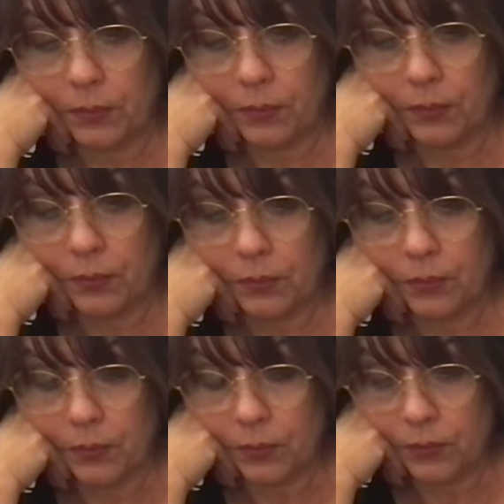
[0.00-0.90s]

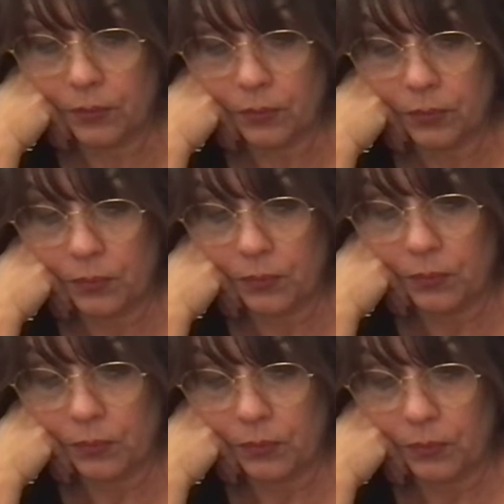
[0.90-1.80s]

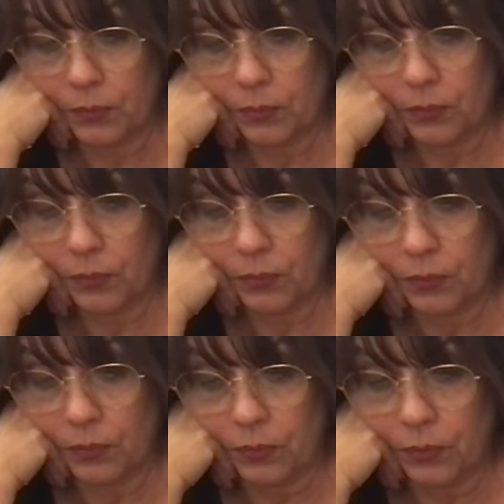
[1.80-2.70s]

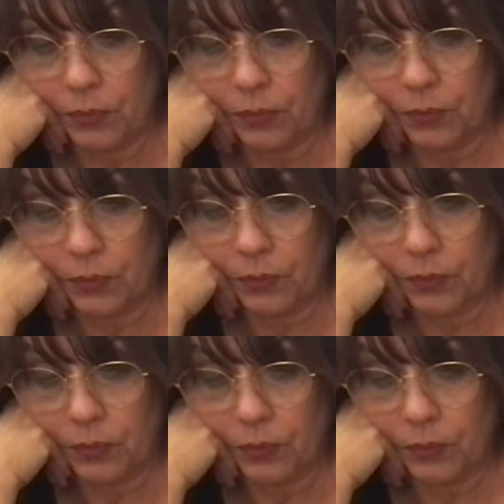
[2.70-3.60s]

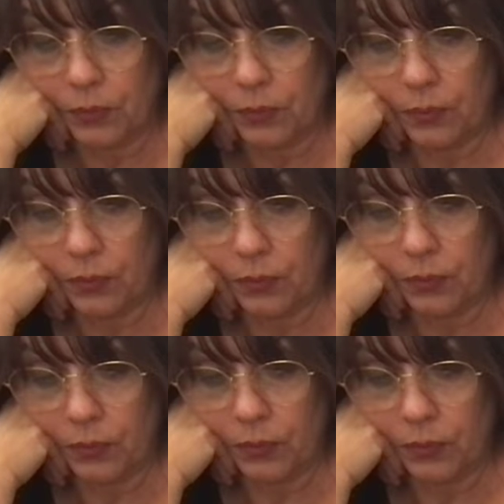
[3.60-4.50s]

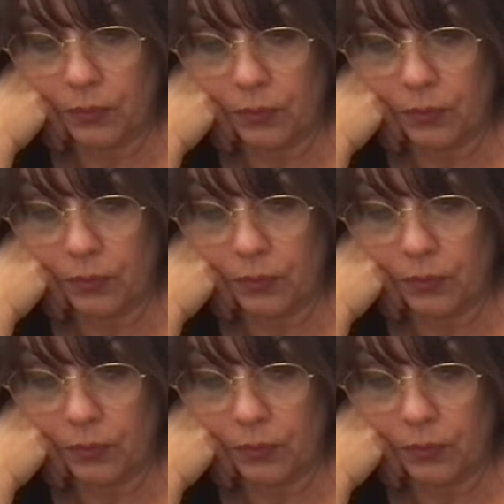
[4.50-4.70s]
Nothing is said.